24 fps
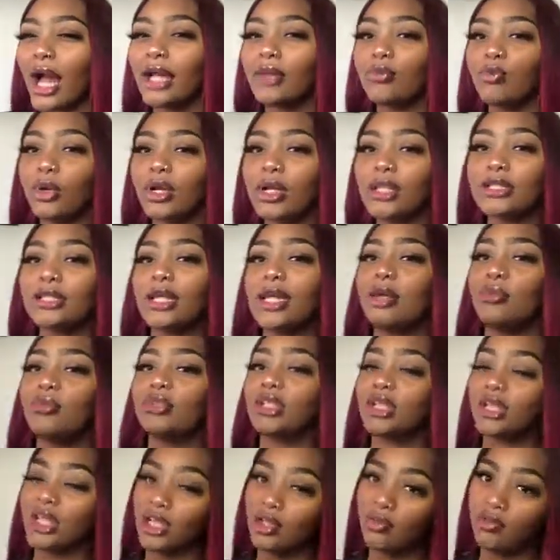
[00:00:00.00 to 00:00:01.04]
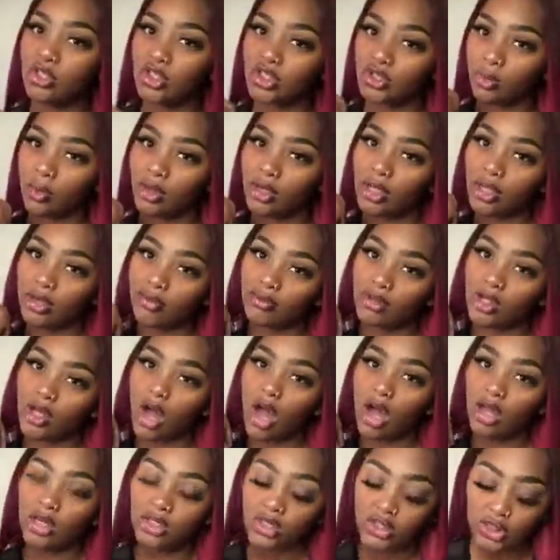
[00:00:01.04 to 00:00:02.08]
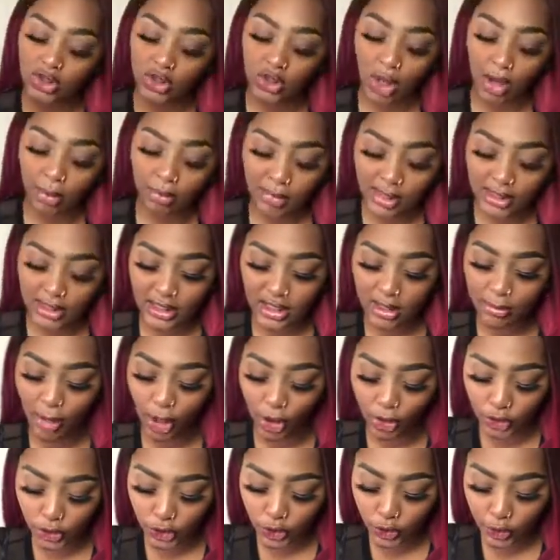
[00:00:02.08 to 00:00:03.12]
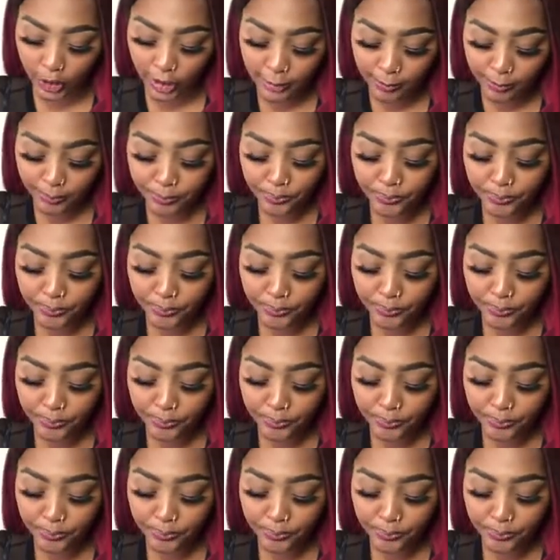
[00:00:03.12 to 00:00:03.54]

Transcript: want to say it was an even 20 of the colleges, so I'm missing about 3.